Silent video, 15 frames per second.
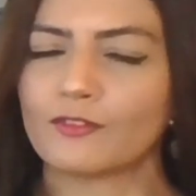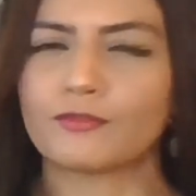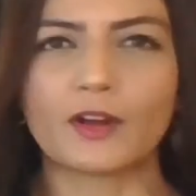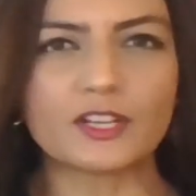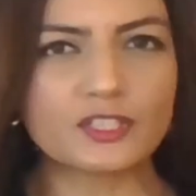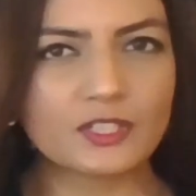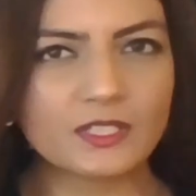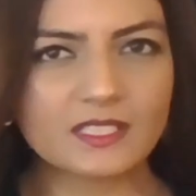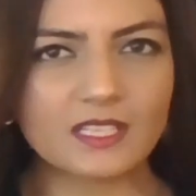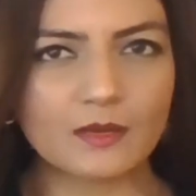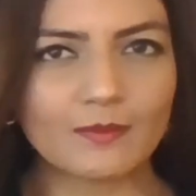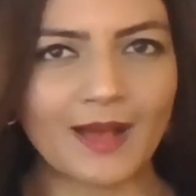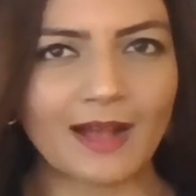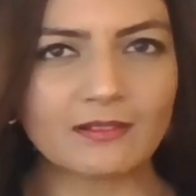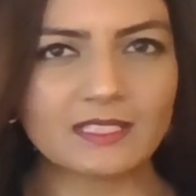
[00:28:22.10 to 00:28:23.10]
freshness
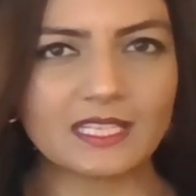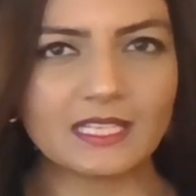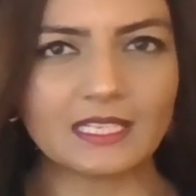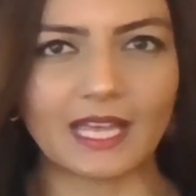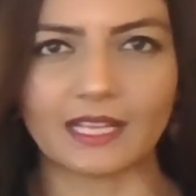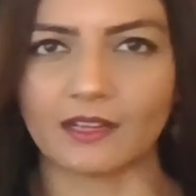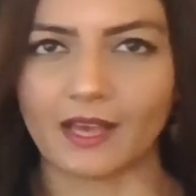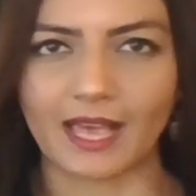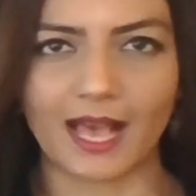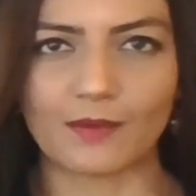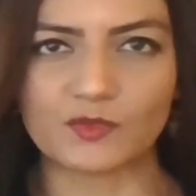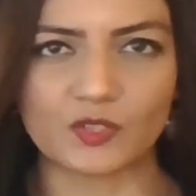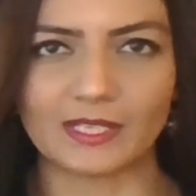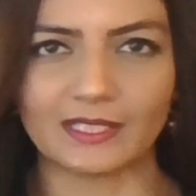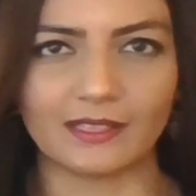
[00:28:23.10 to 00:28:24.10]
about it, and I
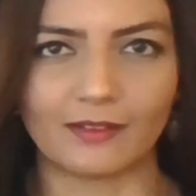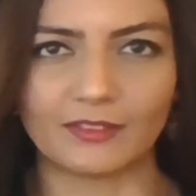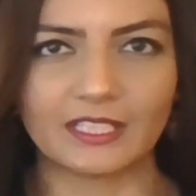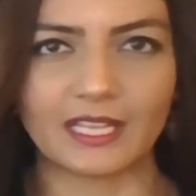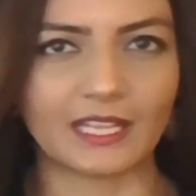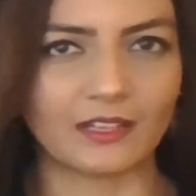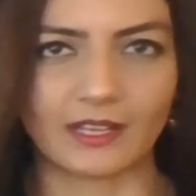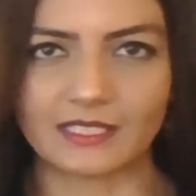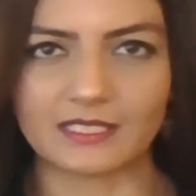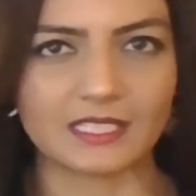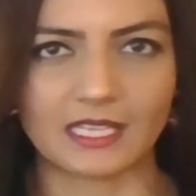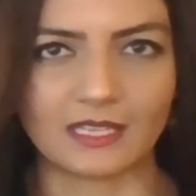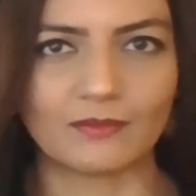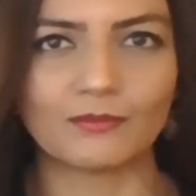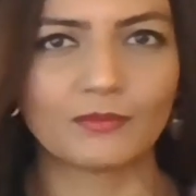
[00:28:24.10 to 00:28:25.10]
absolutely love it, and I
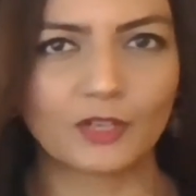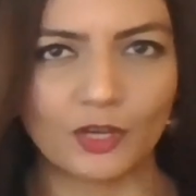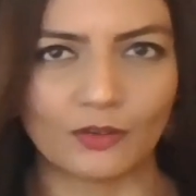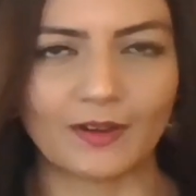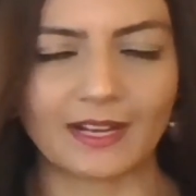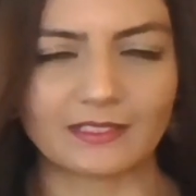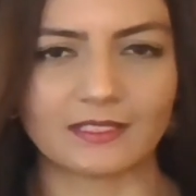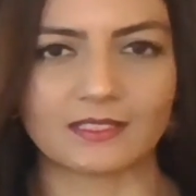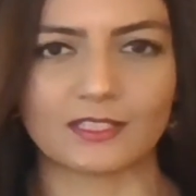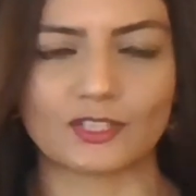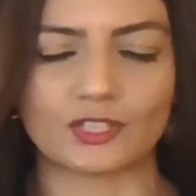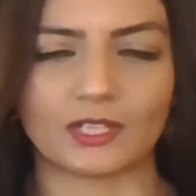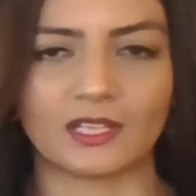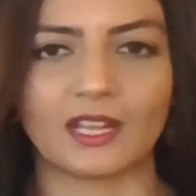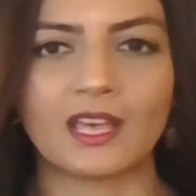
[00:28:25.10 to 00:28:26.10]
see correct
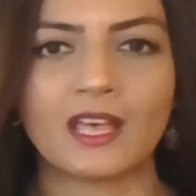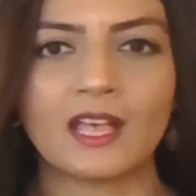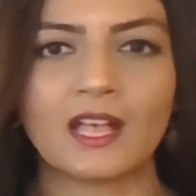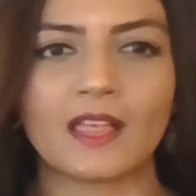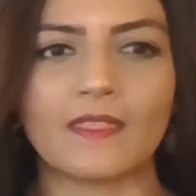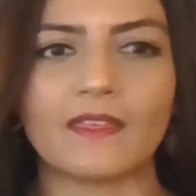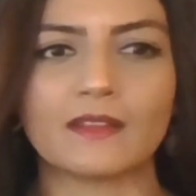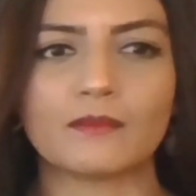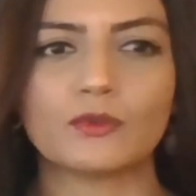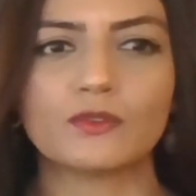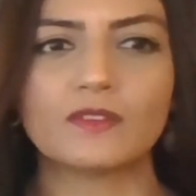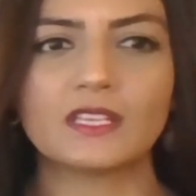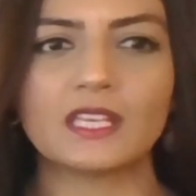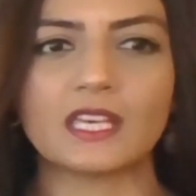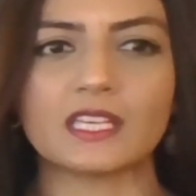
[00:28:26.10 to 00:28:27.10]
decision. Then
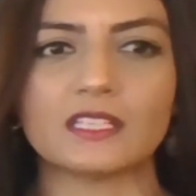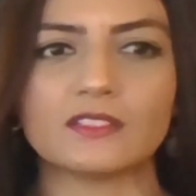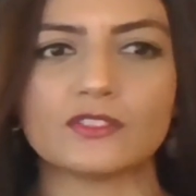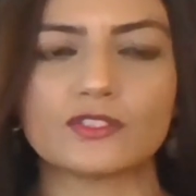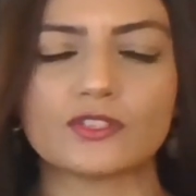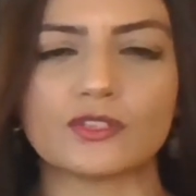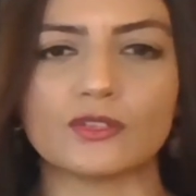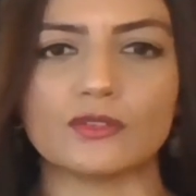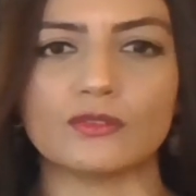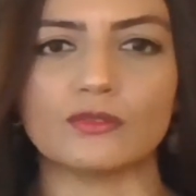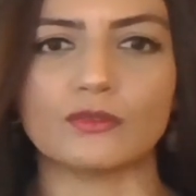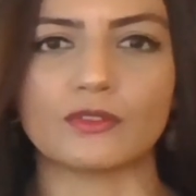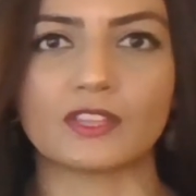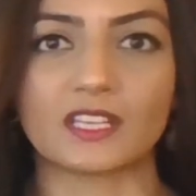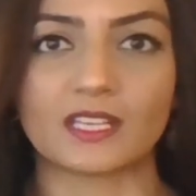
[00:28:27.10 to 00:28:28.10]
moving
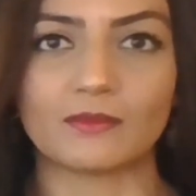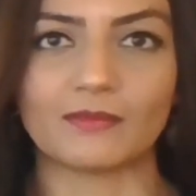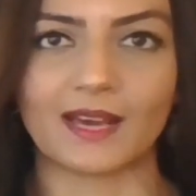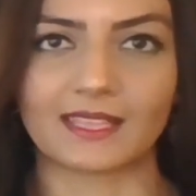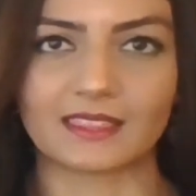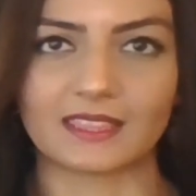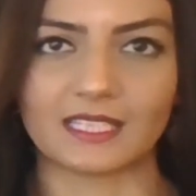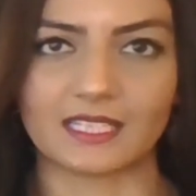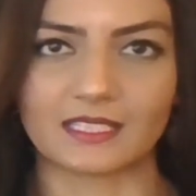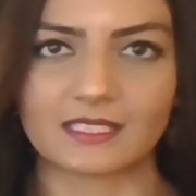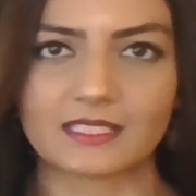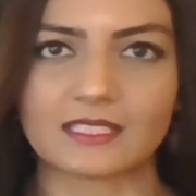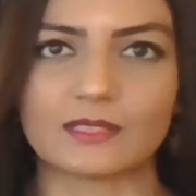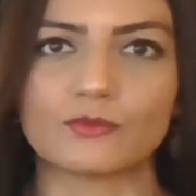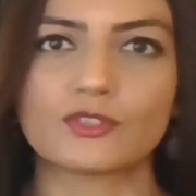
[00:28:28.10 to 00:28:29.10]
into Thinkin Bad
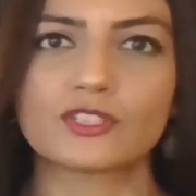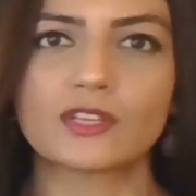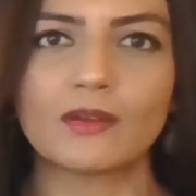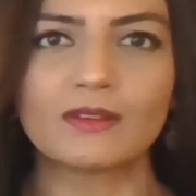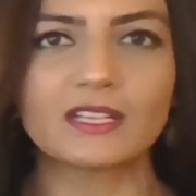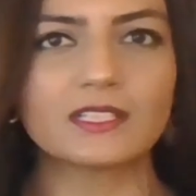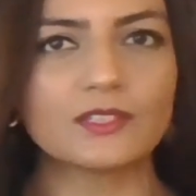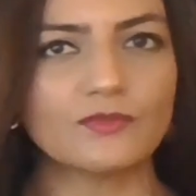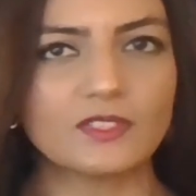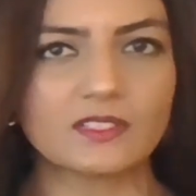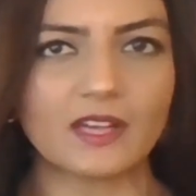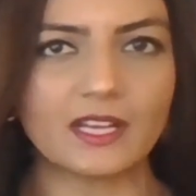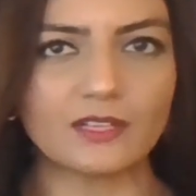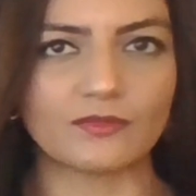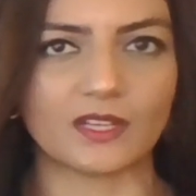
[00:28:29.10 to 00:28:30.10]
Things, it was showing a different
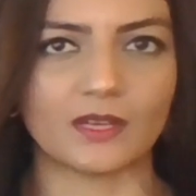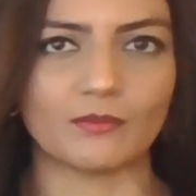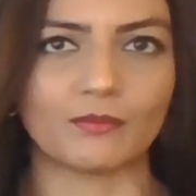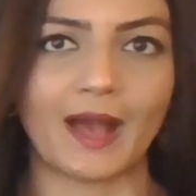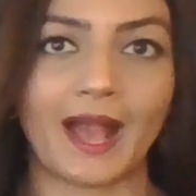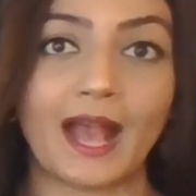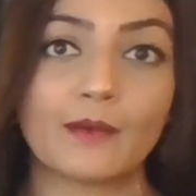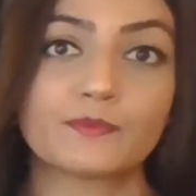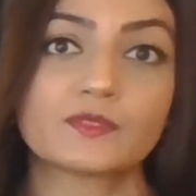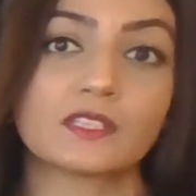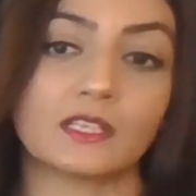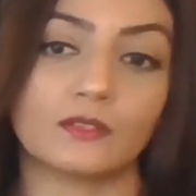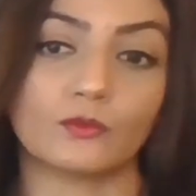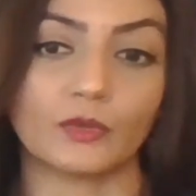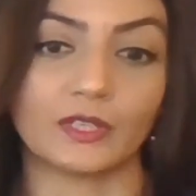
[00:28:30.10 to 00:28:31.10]
side of him,
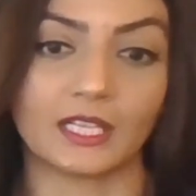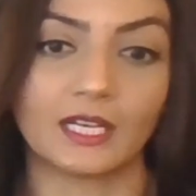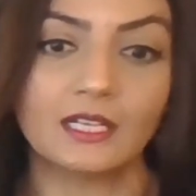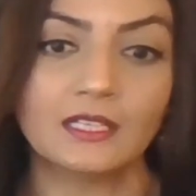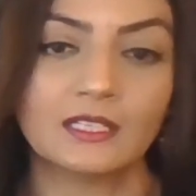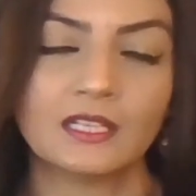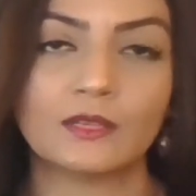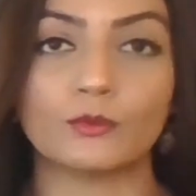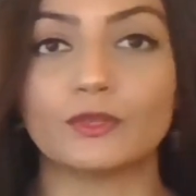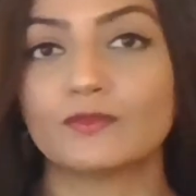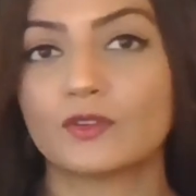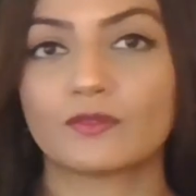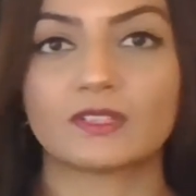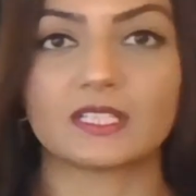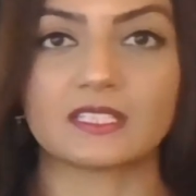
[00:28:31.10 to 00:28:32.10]
perhaps in Winner.
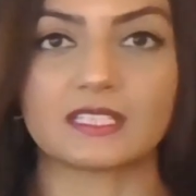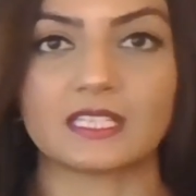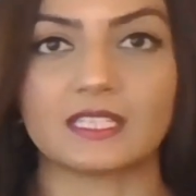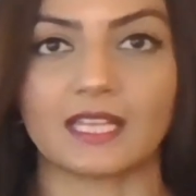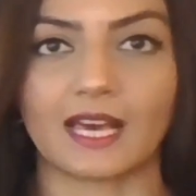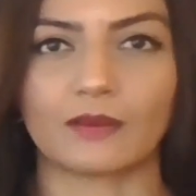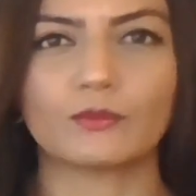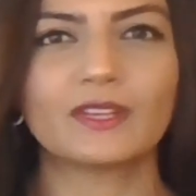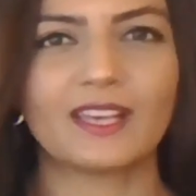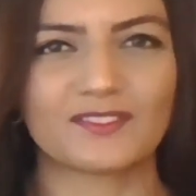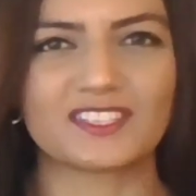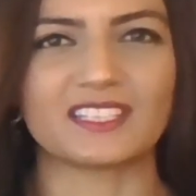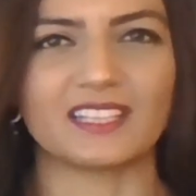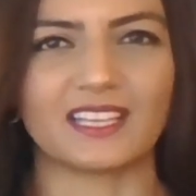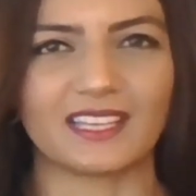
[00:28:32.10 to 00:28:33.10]
We've not really seen that. We
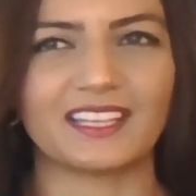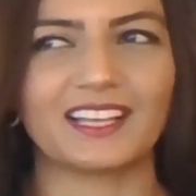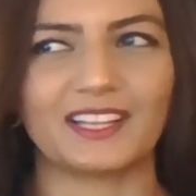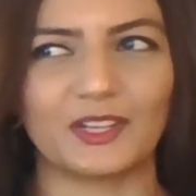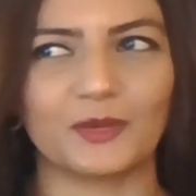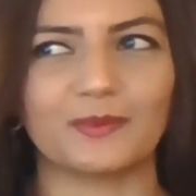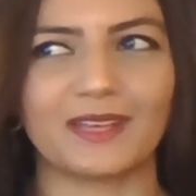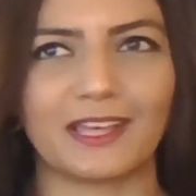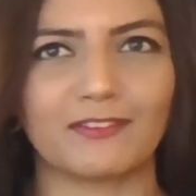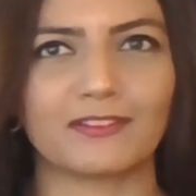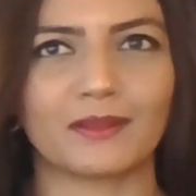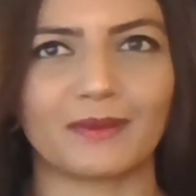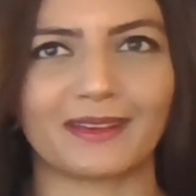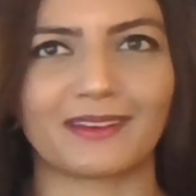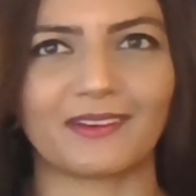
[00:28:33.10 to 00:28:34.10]
have seen it a little bit in
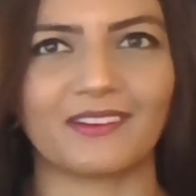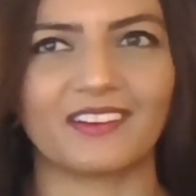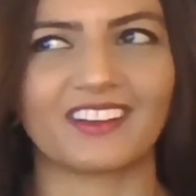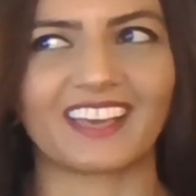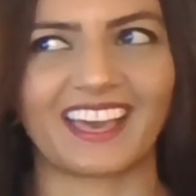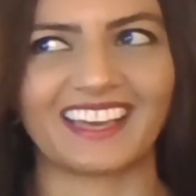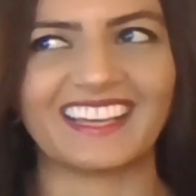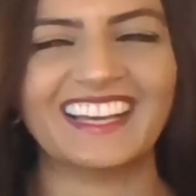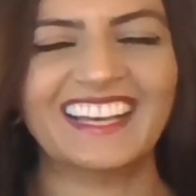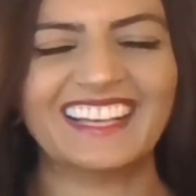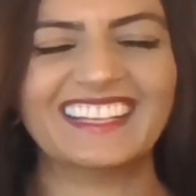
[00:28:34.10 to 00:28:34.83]
flamenco, okay.